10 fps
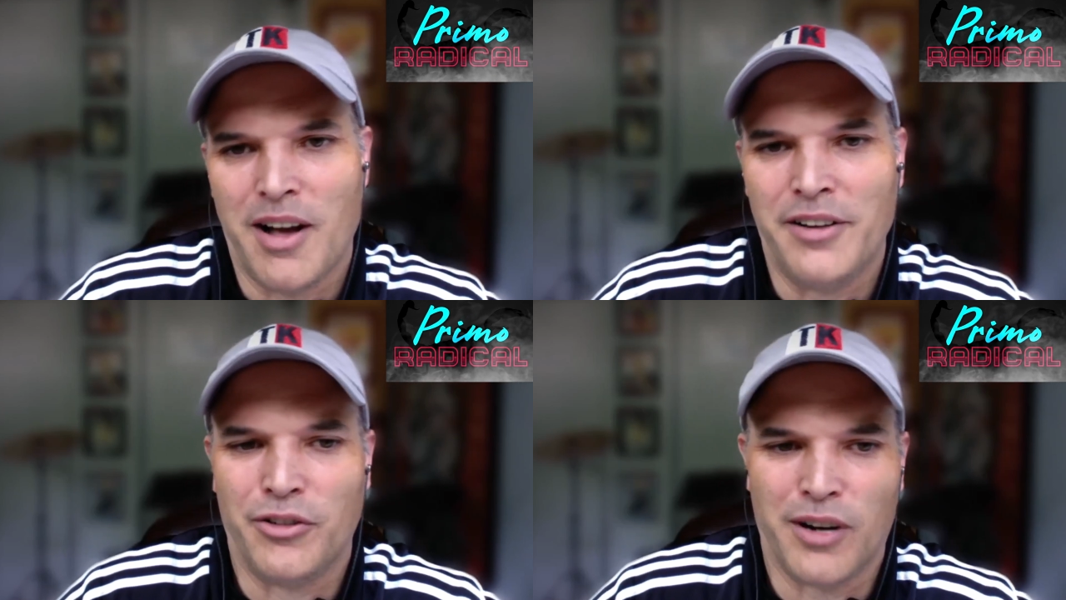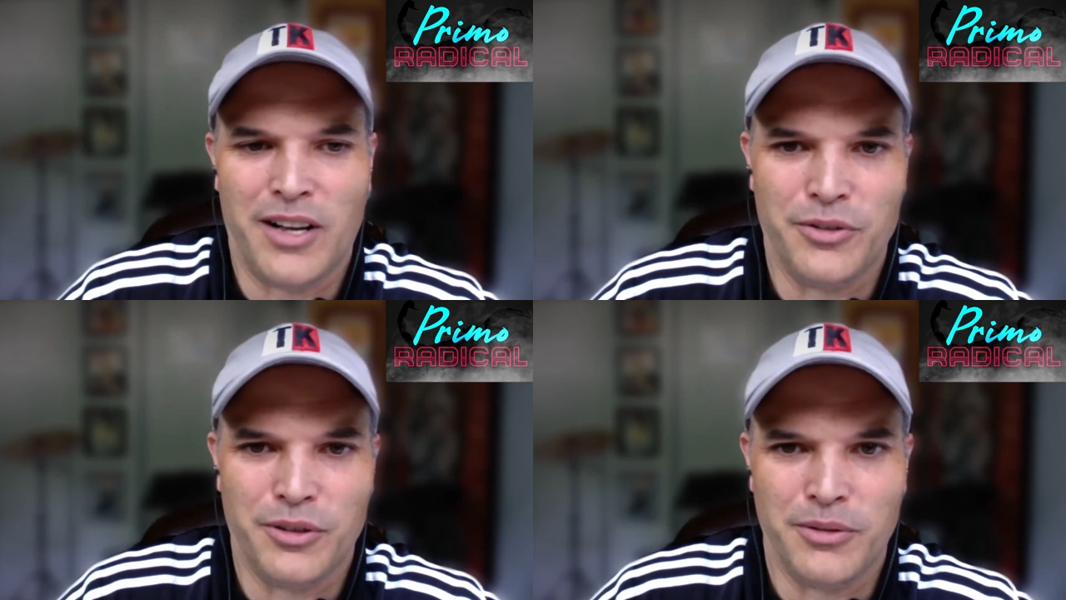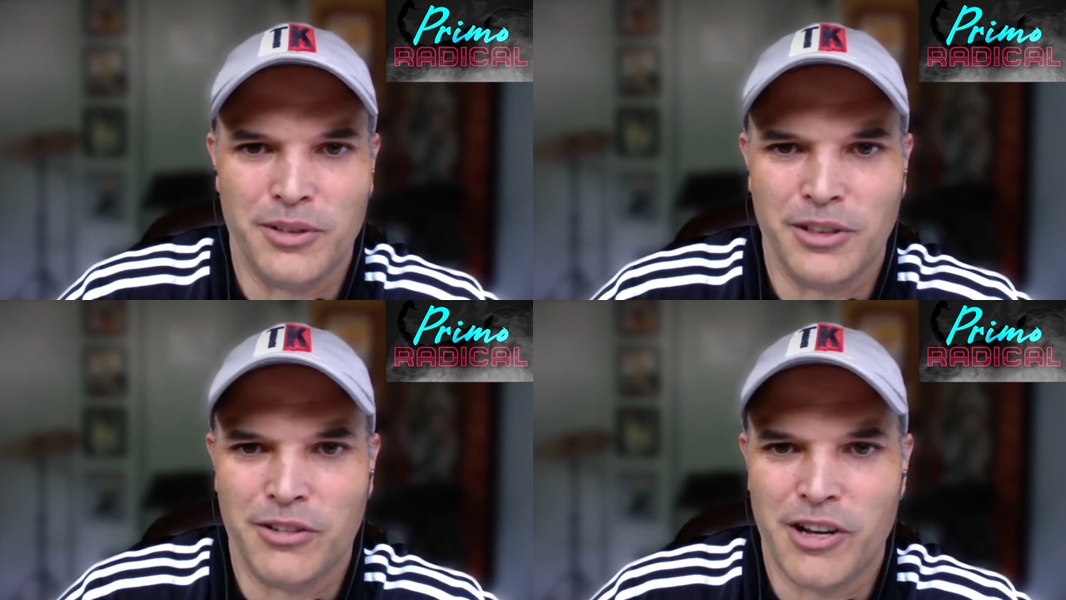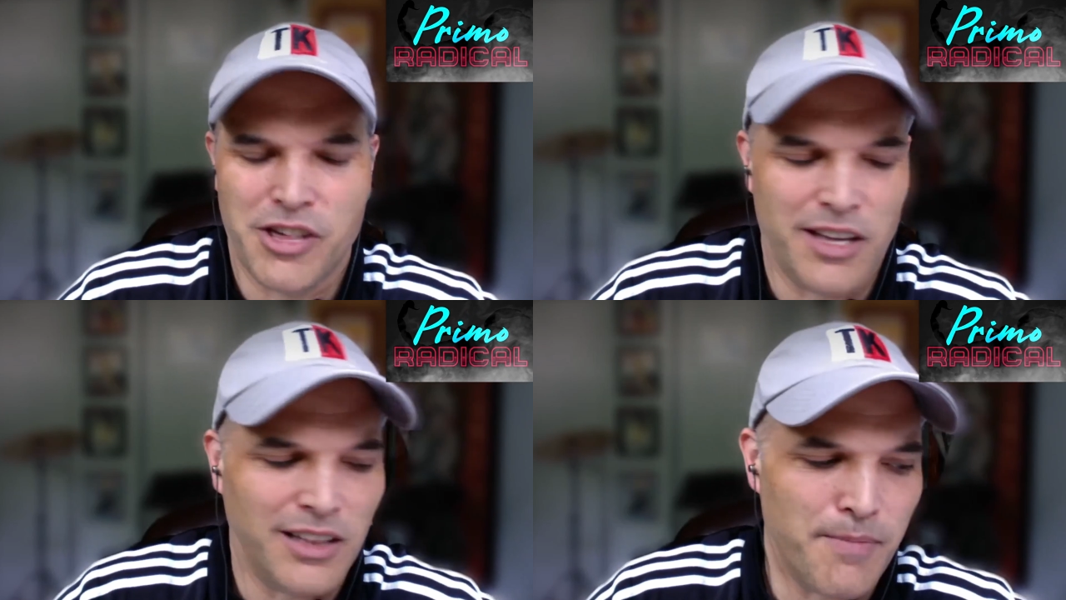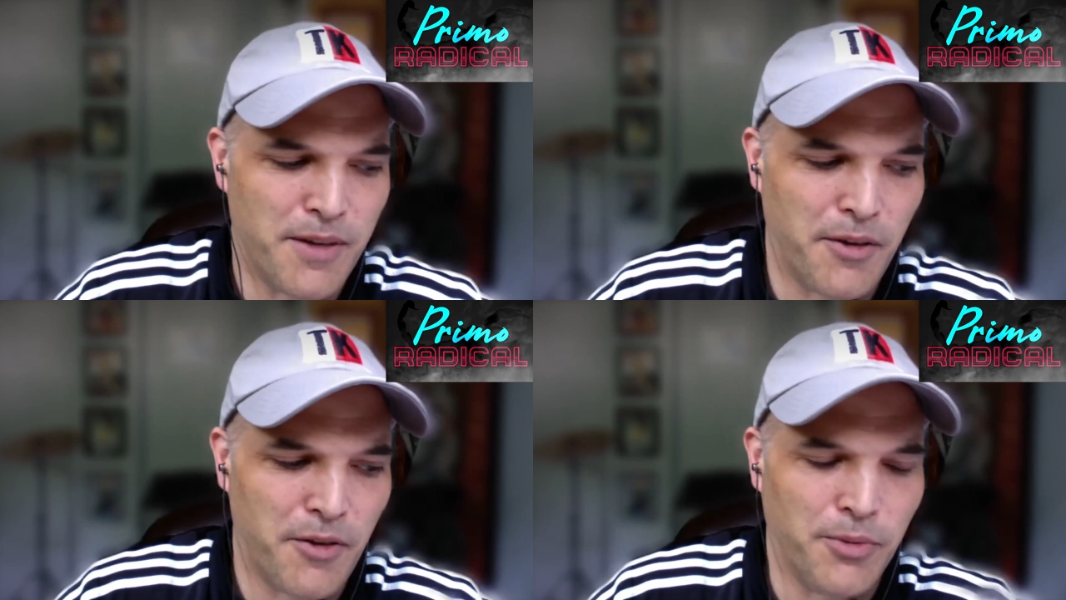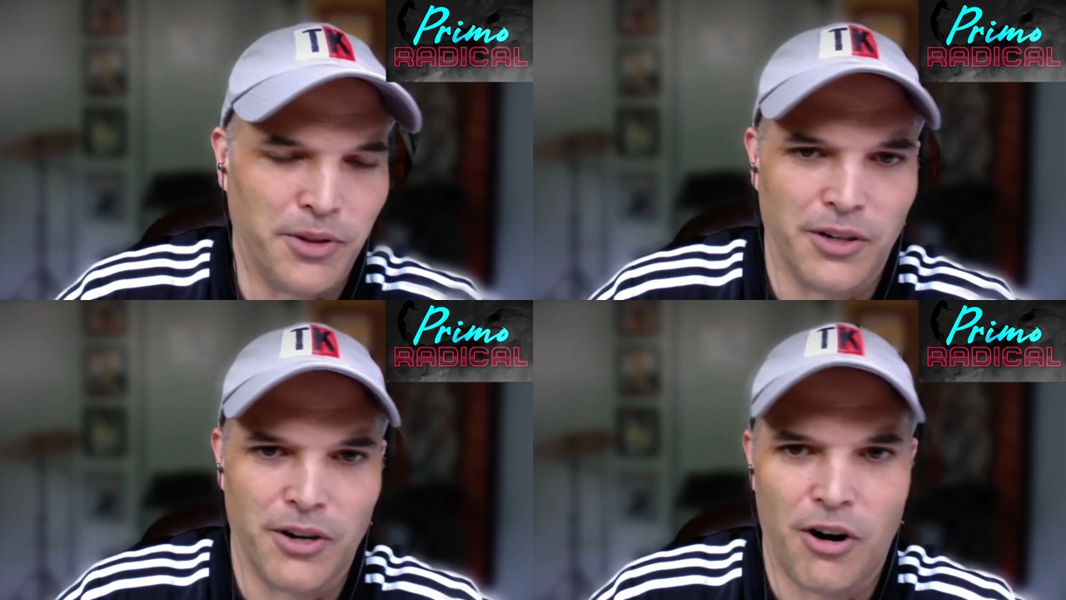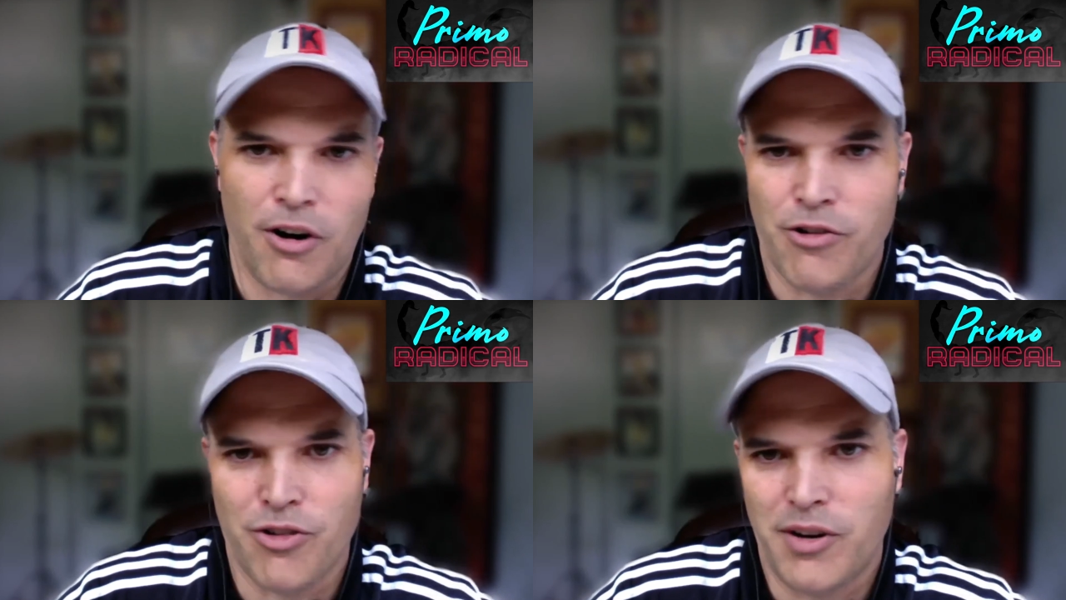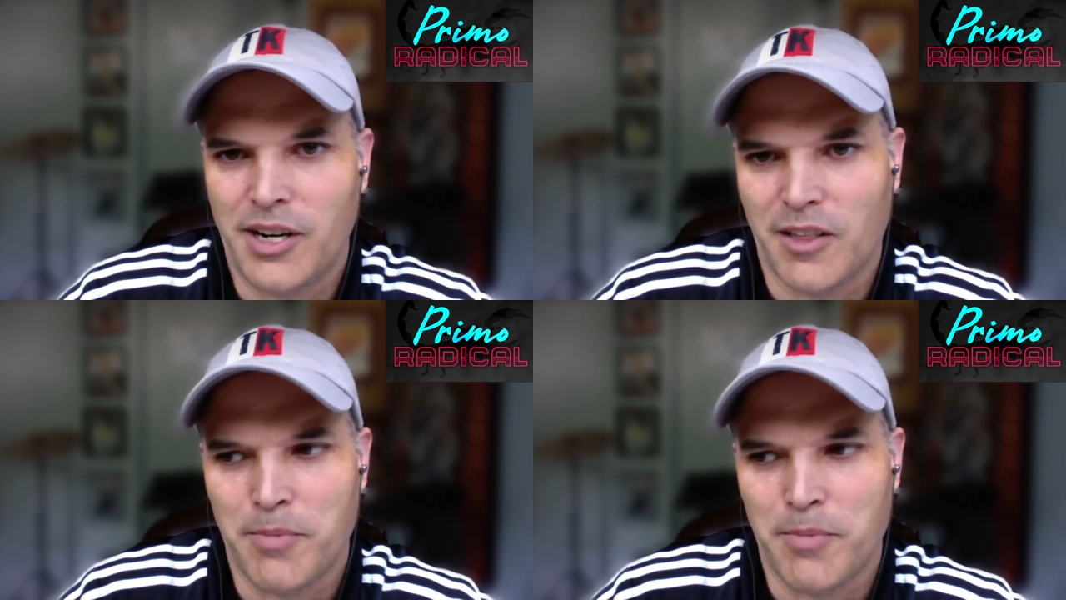and tried to ingratiate themselves with their harshest critics,